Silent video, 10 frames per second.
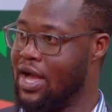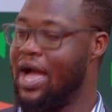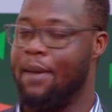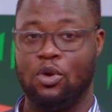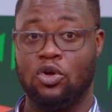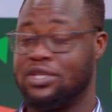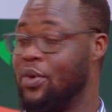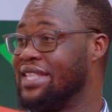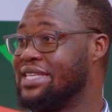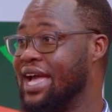because there
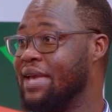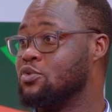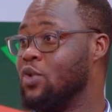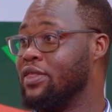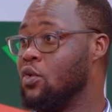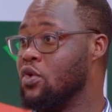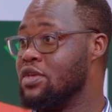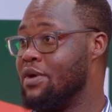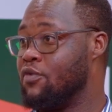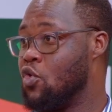were times where the
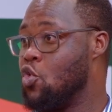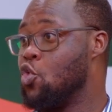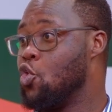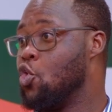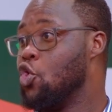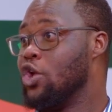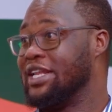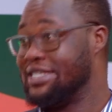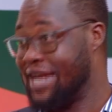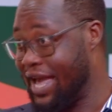goalkeeper for Congo
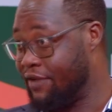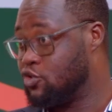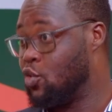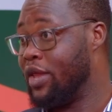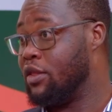dived to where the